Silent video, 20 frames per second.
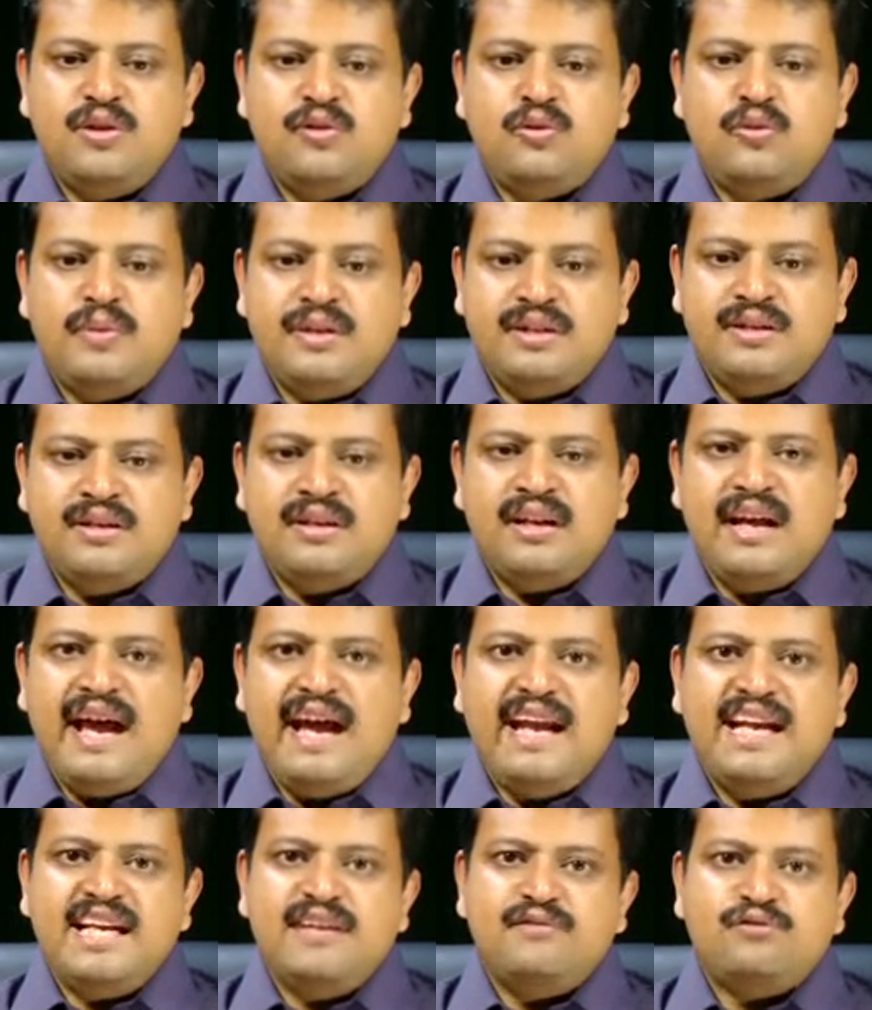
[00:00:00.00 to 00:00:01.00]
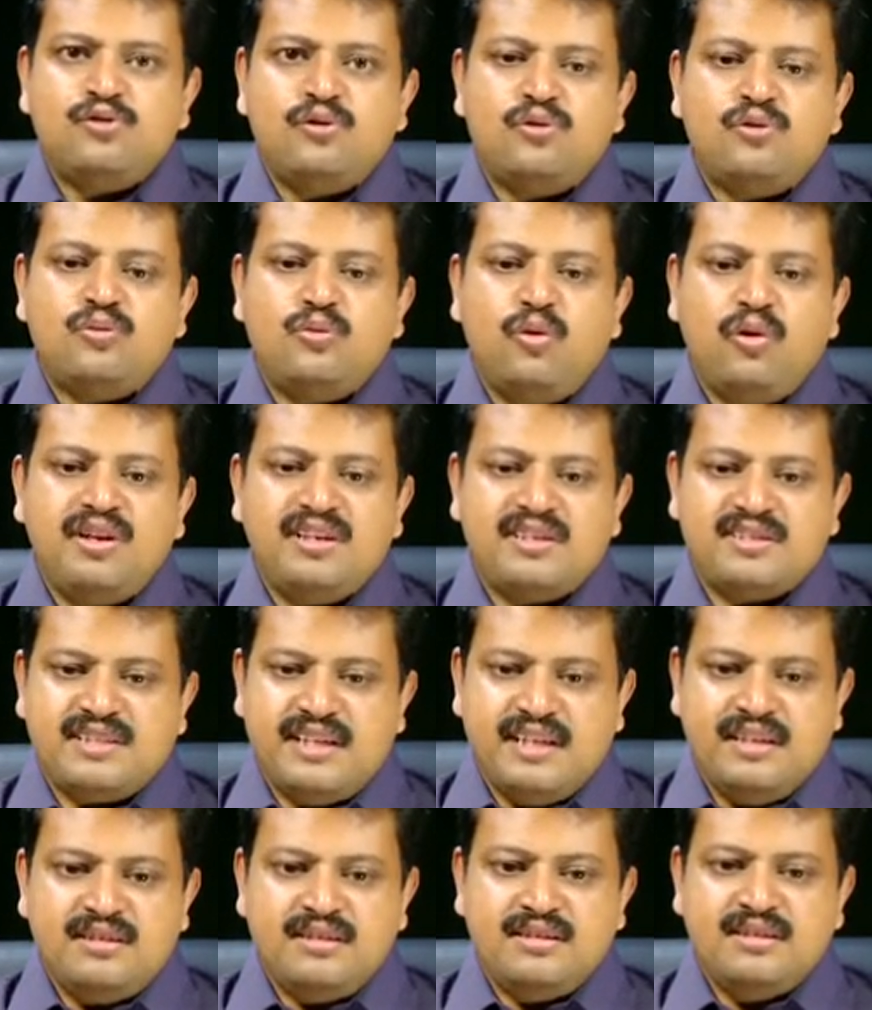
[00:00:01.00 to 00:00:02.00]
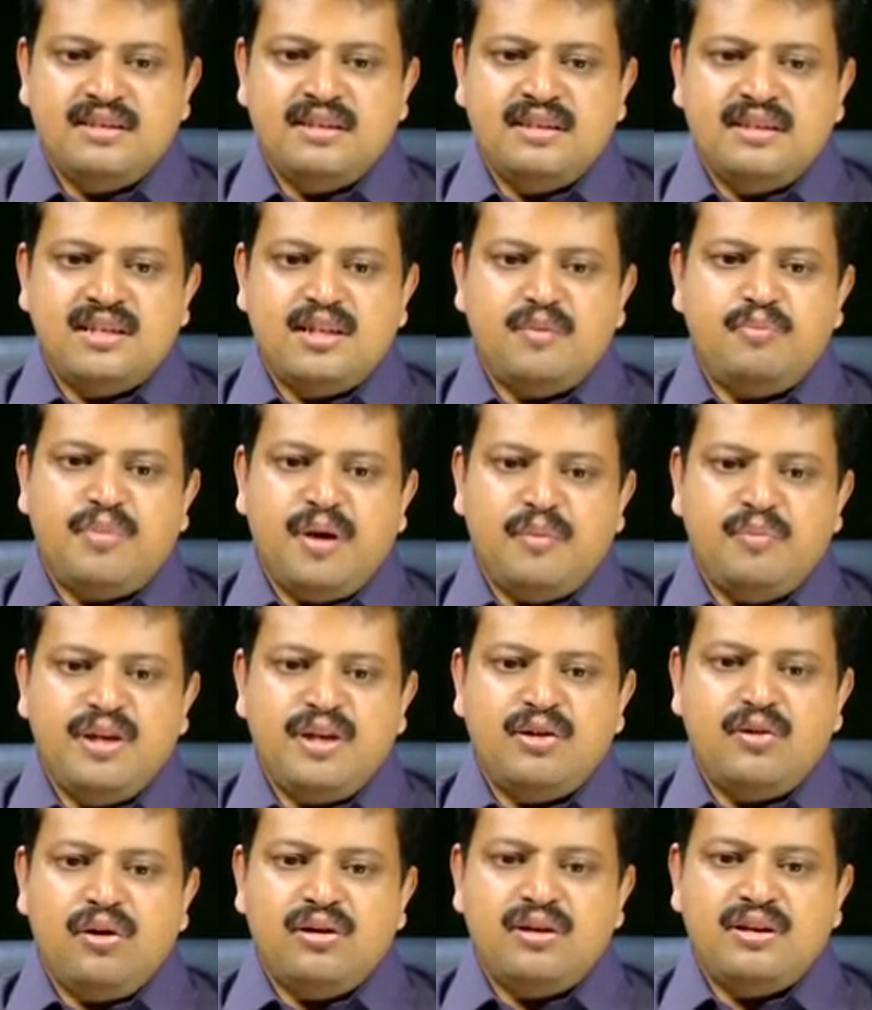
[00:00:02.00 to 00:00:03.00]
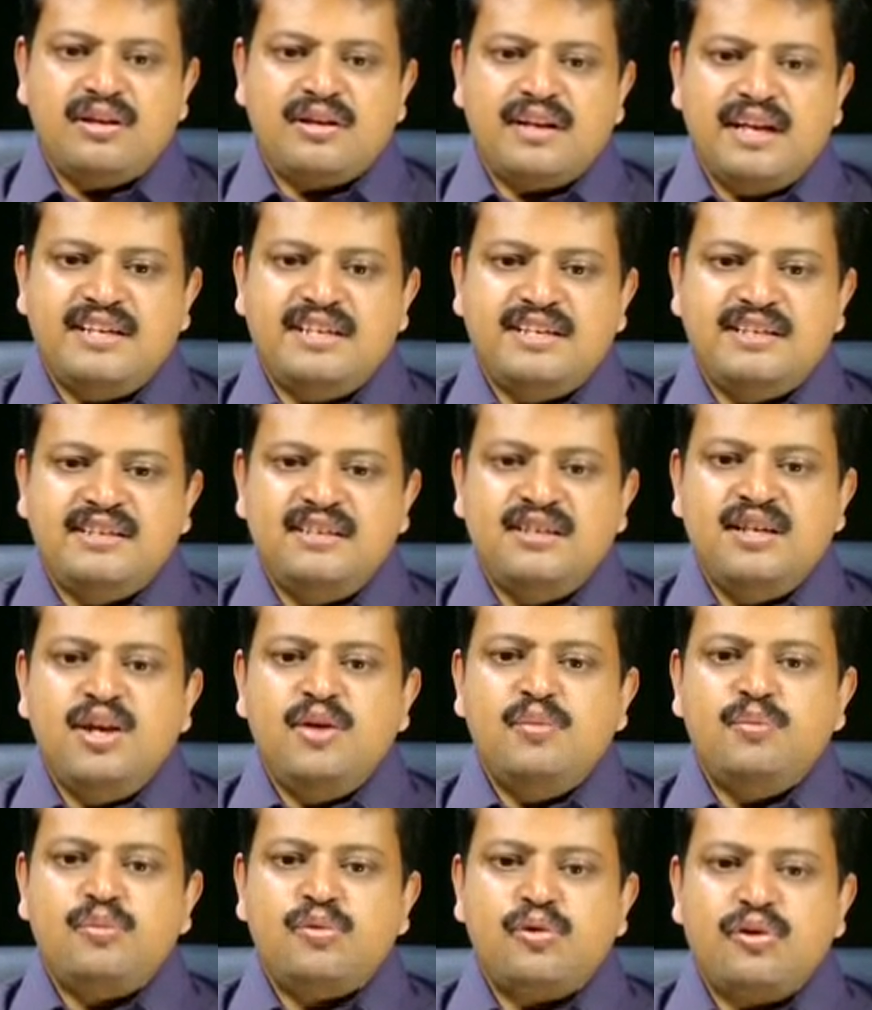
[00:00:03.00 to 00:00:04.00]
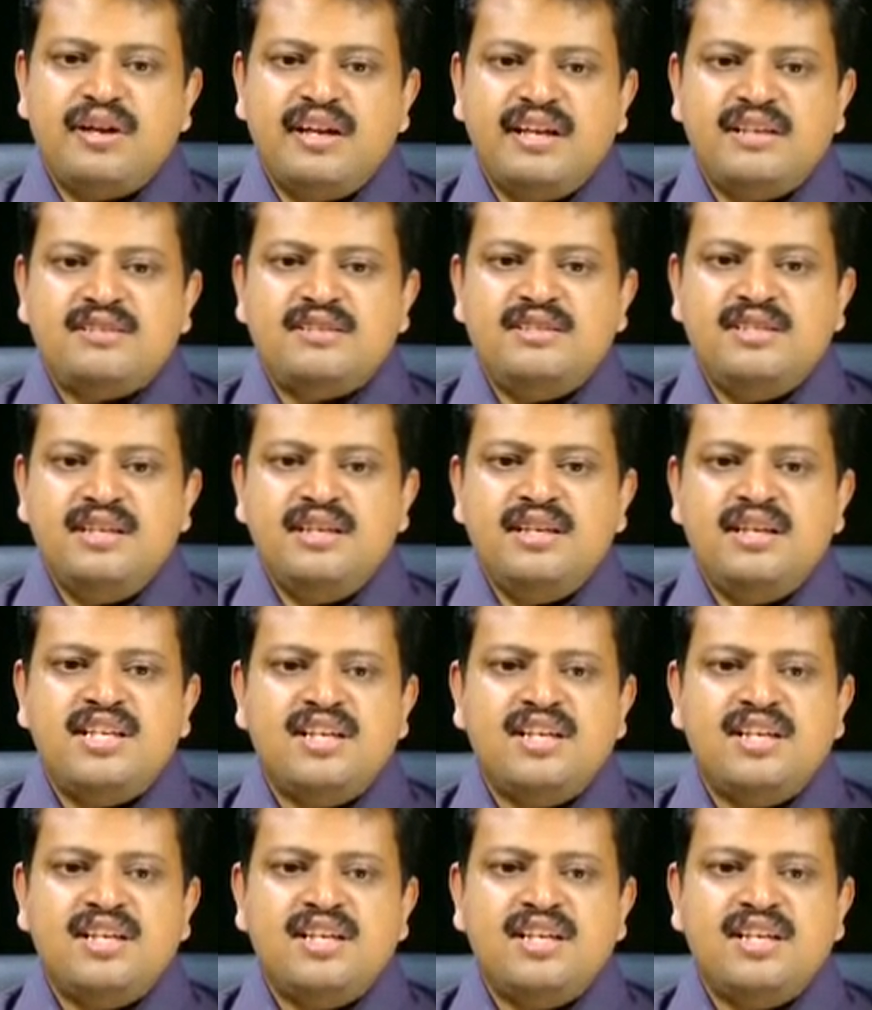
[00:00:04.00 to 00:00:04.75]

into whether and if so to what extent the public order criterion protects the